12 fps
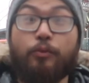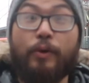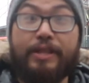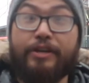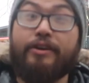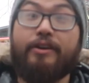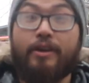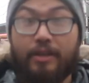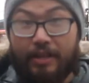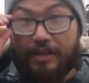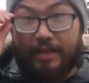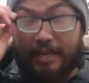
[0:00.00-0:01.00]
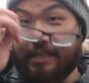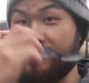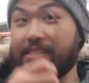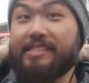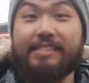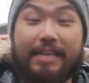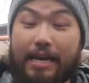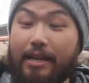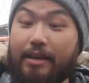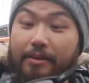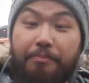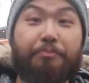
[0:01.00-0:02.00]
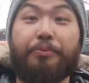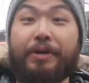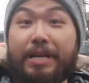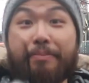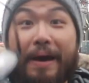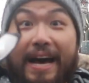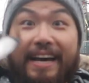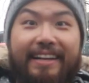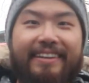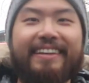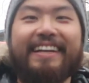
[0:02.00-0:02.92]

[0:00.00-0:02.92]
the weather is getting pretty bad,